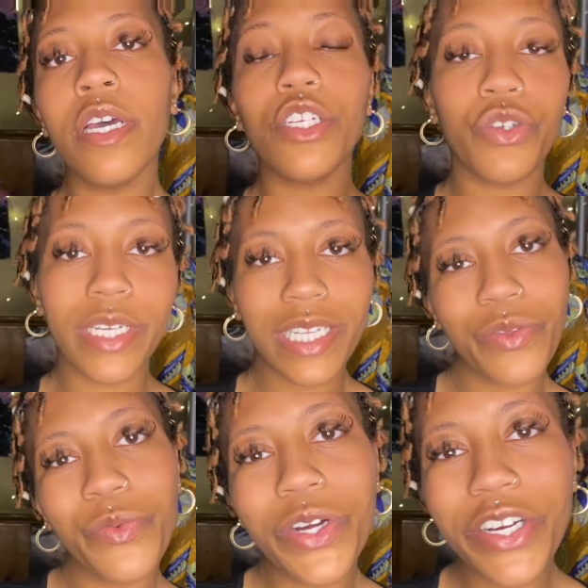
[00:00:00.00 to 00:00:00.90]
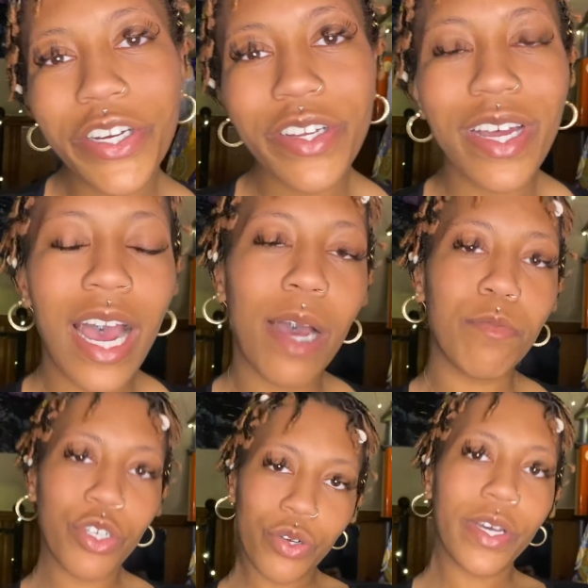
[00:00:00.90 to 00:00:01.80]
Joy to the world, I'm
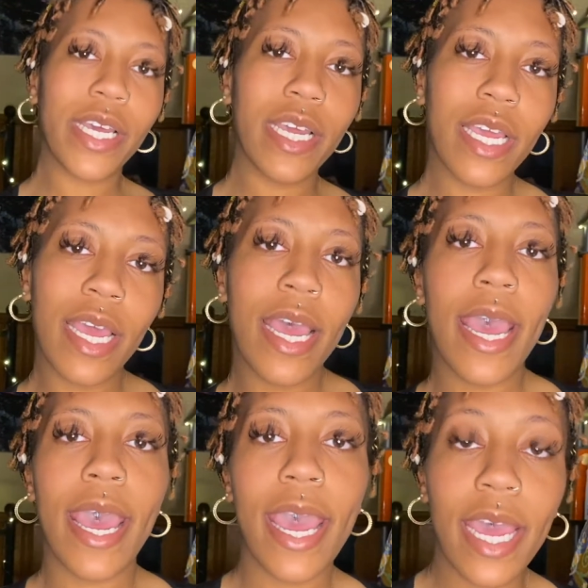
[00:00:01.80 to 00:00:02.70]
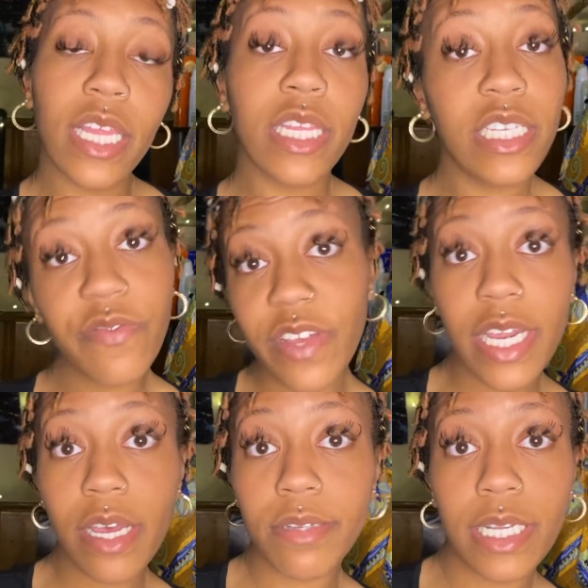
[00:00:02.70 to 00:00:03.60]
Joy, and this
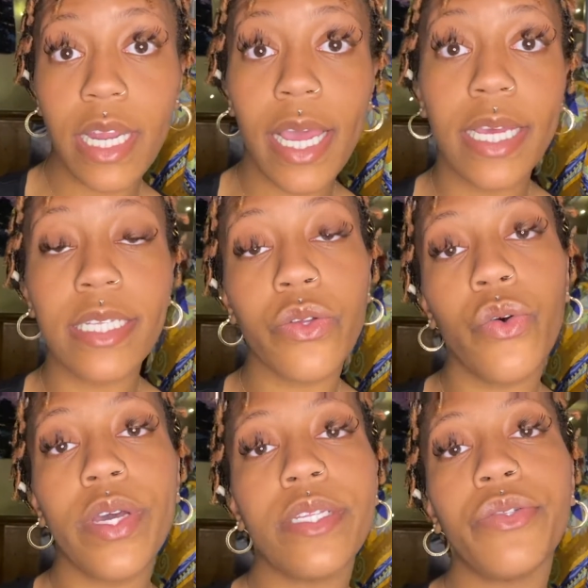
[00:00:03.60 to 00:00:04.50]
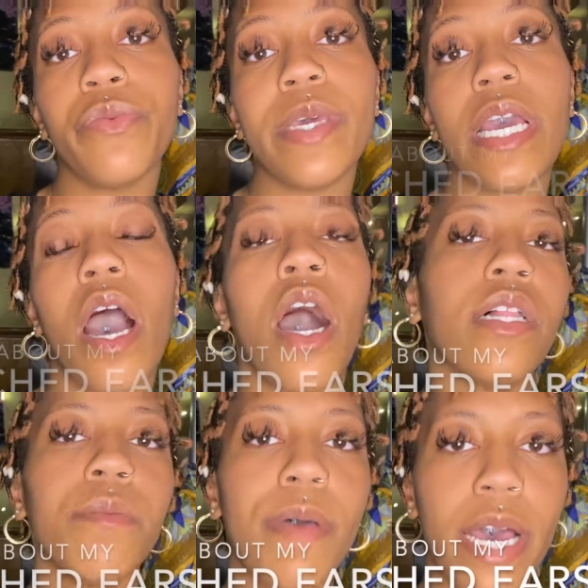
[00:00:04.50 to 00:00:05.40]
video today is going to be all
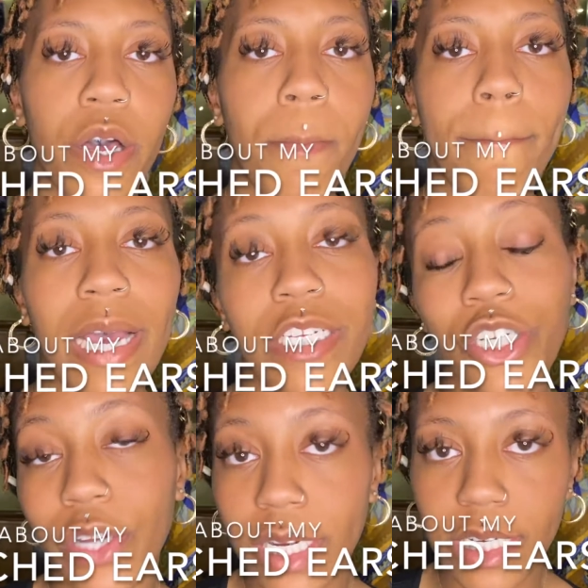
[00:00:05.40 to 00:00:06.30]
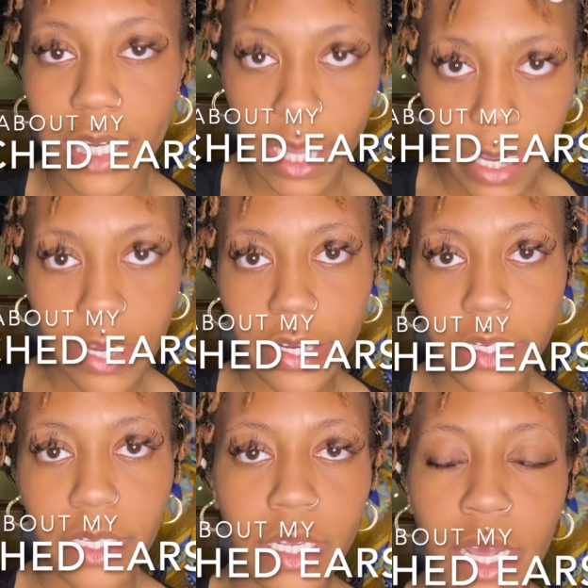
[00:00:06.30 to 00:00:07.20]
about my stretched
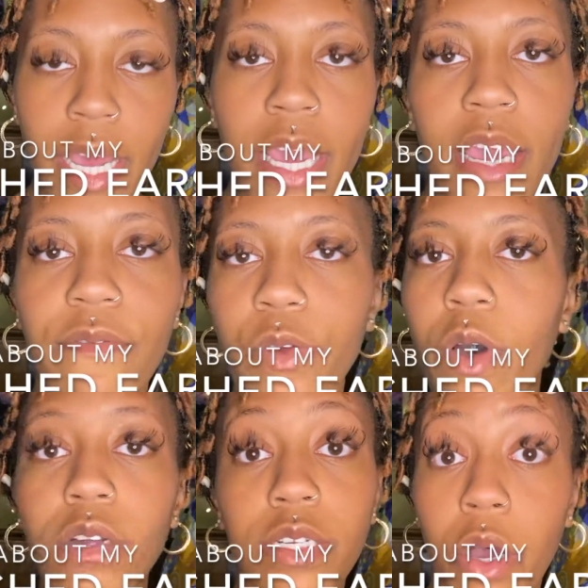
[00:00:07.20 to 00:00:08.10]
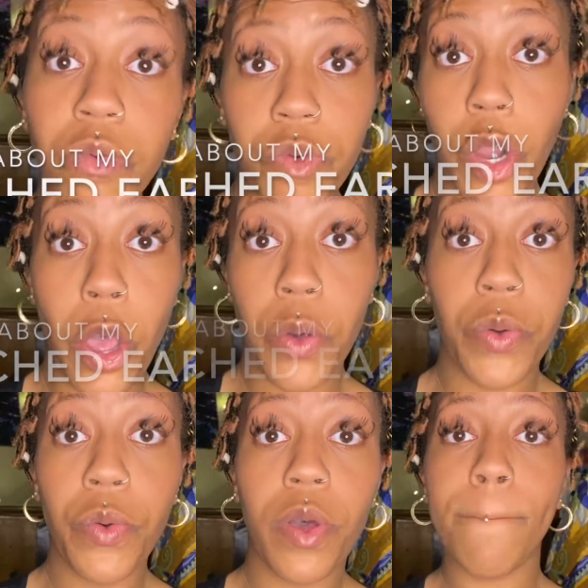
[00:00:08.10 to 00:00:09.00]
ears. If you all don't
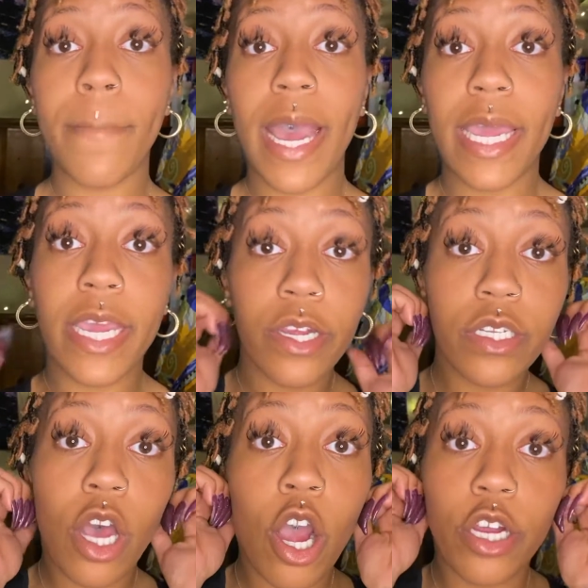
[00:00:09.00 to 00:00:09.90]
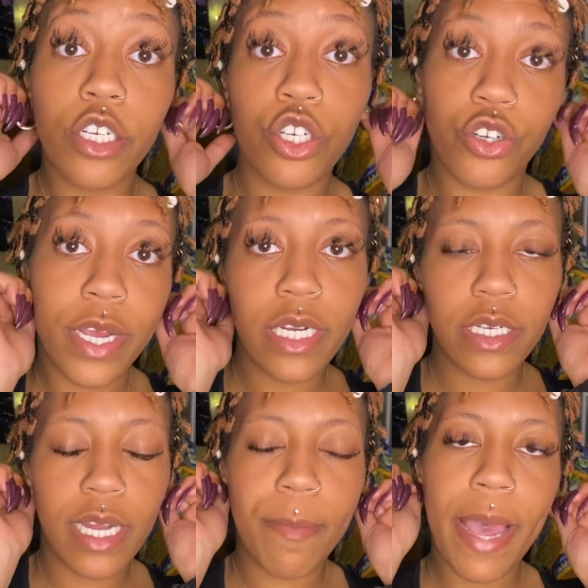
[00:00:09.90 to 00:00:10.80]
know, my ears are
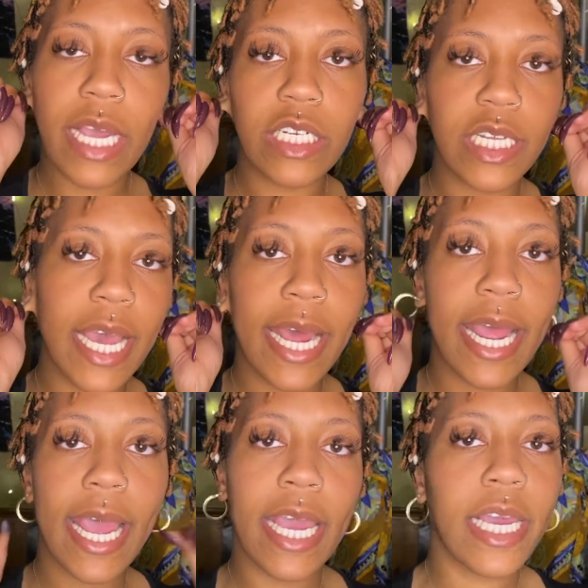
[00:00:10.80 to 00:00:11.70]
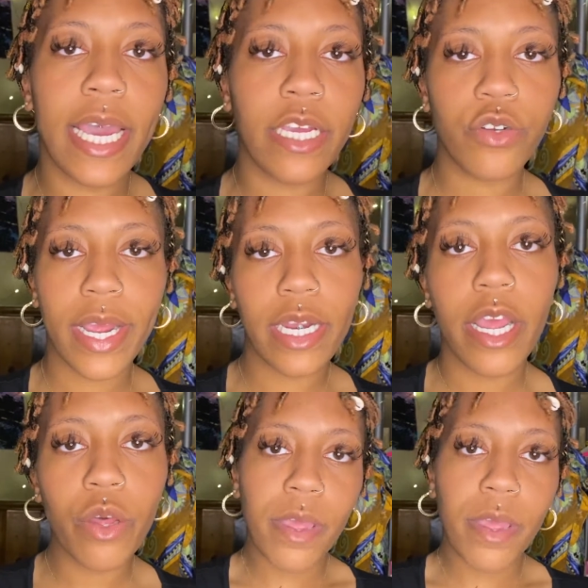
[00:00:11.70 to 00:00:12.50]
stretched. I'm actually at an 8 gauge right now.